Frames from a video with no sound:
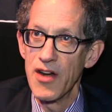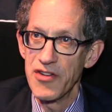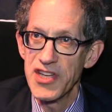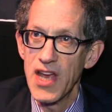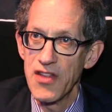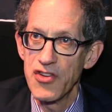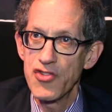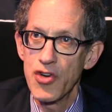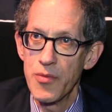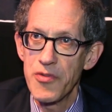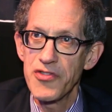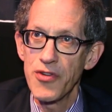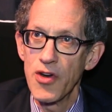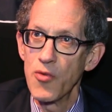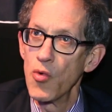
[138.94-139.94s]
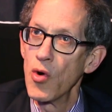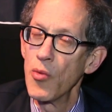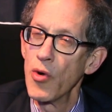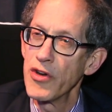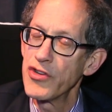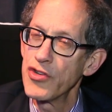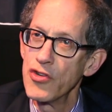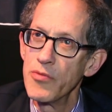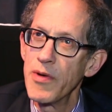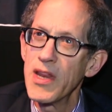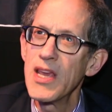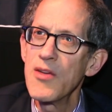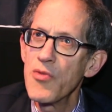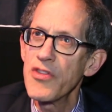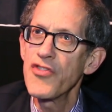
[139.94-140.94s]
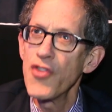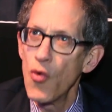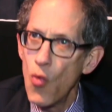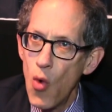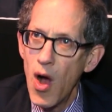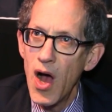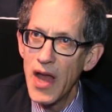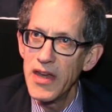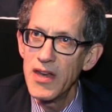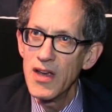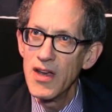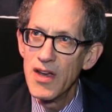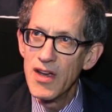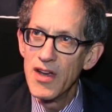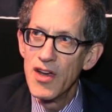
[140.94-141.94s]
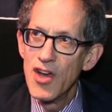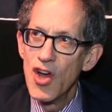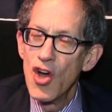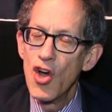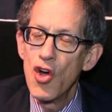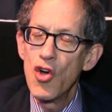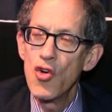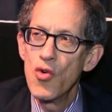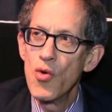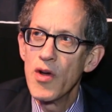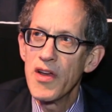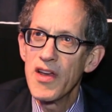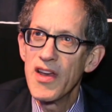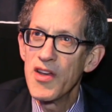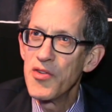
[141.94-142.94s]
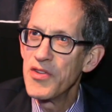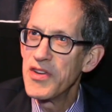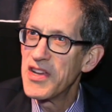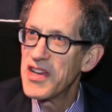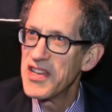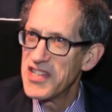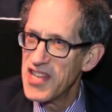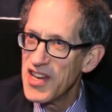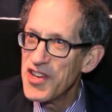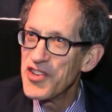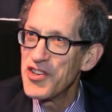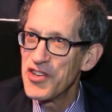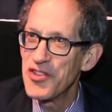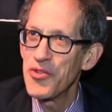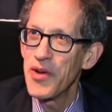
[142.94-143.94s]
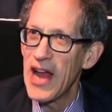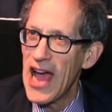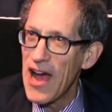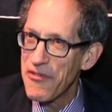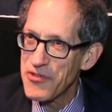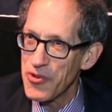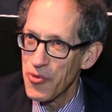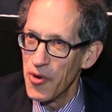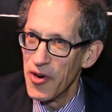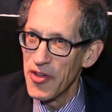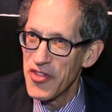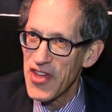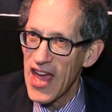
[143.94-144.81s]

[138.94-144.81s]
entertain the troops during World War II, but he was the one who continued to do it afterwards.